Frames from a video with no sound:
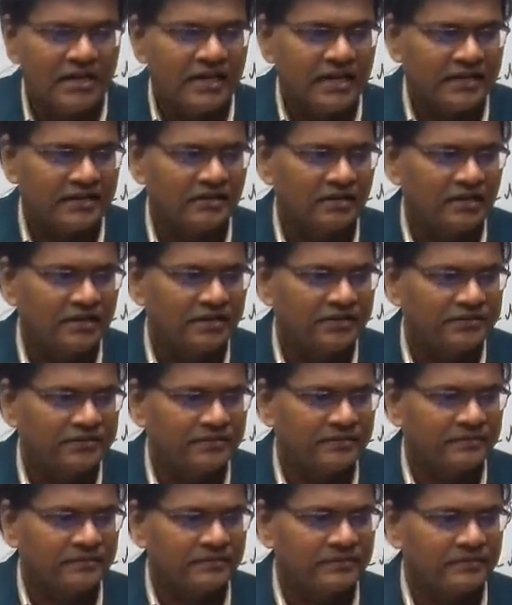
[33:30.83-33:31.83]
technologies?
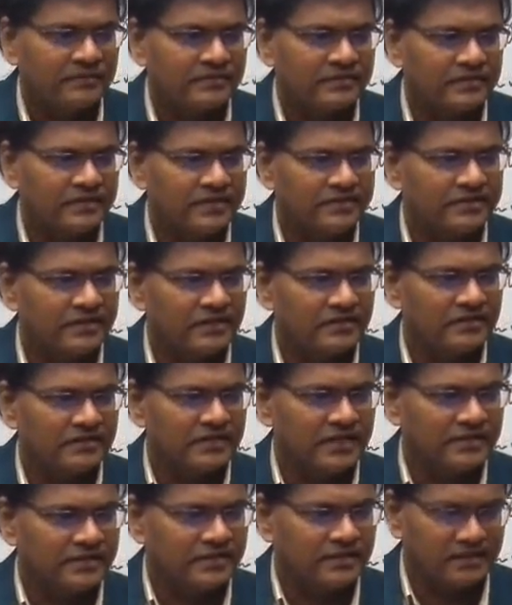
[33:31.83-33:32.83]
This is also
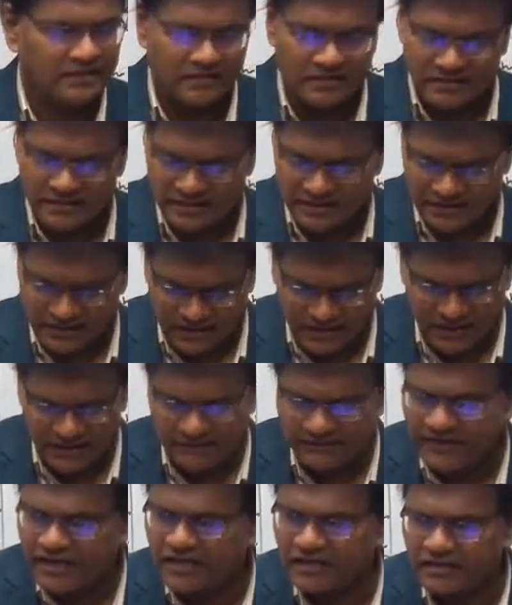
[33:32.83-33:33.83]
science and technology.
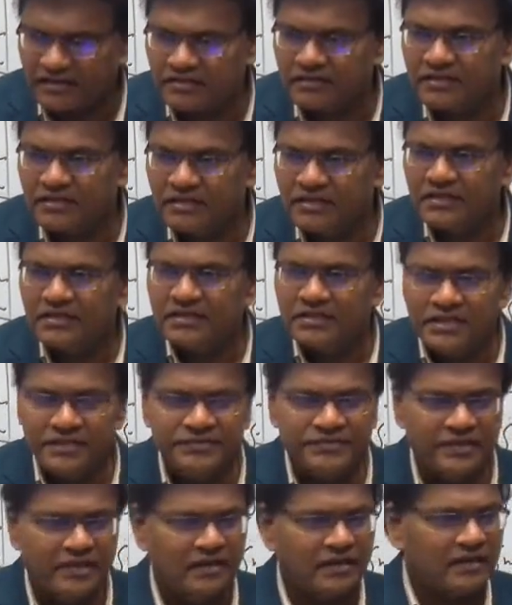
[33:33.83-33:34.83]
In fact,
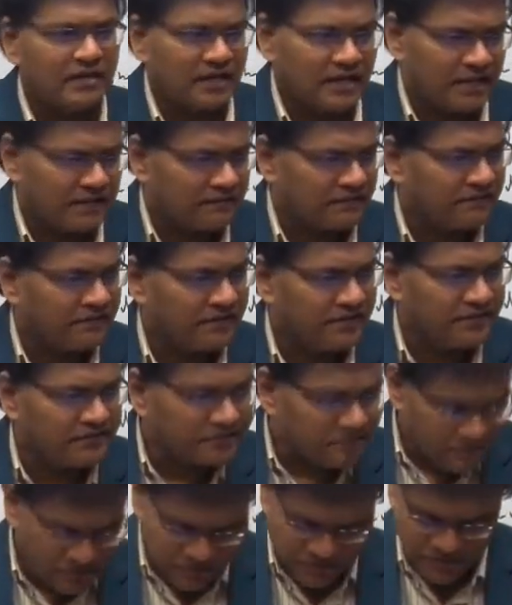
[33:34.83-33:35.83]
this year I have given
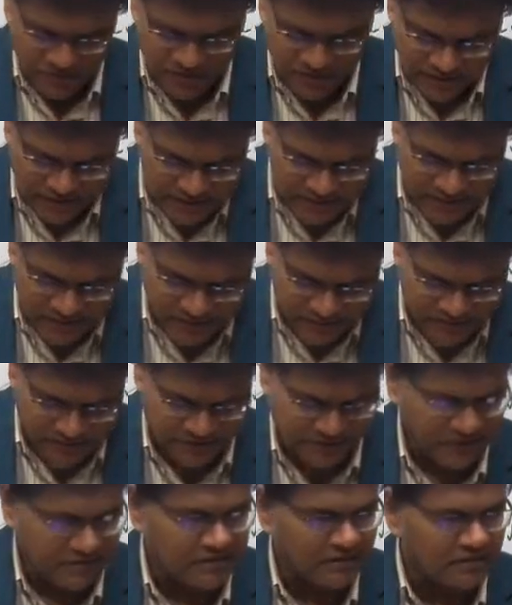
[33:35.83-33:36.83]
this question as part of
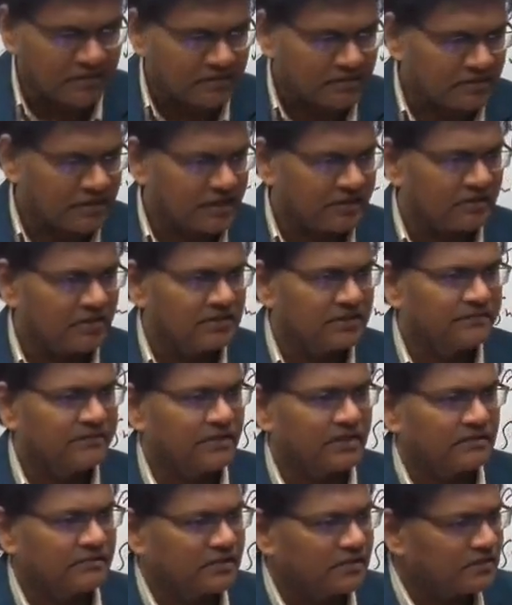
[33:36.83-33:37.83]
science and technology
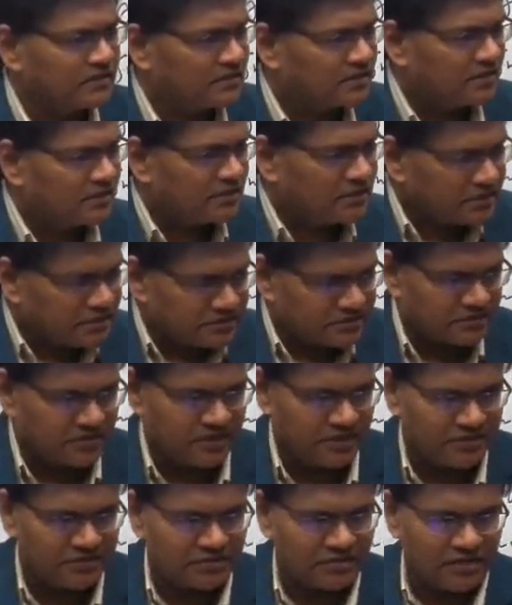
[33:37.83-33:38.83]
for our
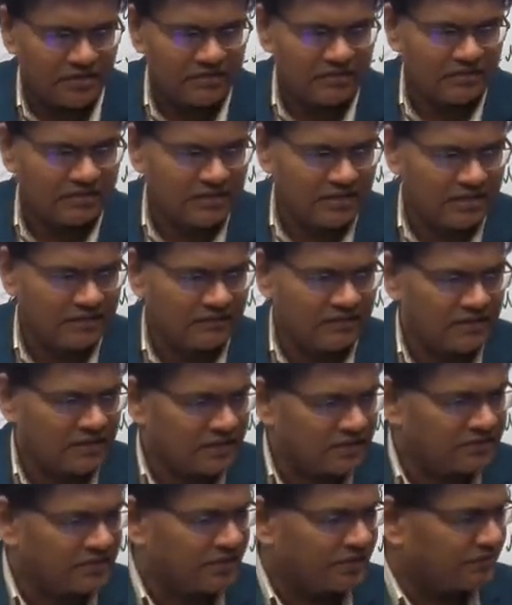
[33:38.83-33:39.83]
students also in our
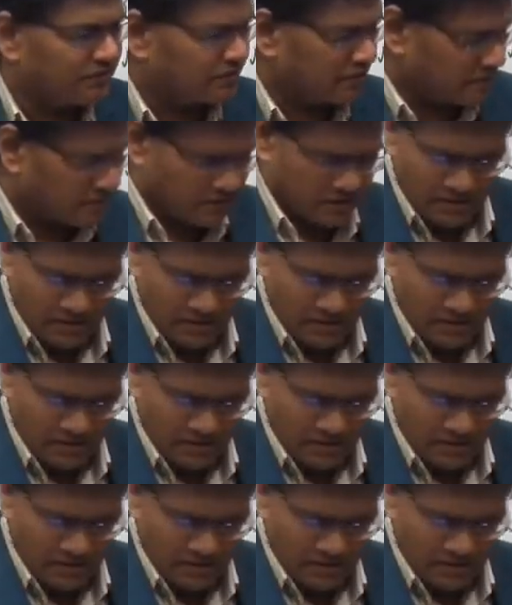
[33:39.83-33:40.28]
general studies